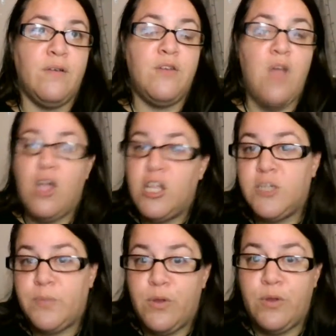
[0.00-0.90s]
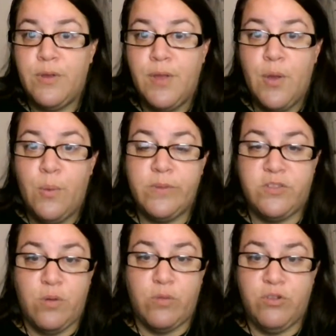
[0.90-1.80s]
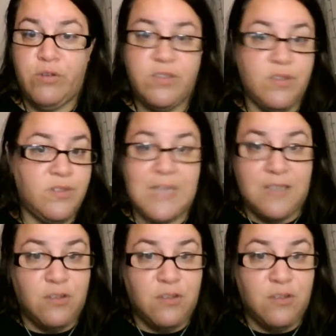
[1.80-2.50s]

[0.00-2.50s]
knowledgeable with stones and crystals, and that's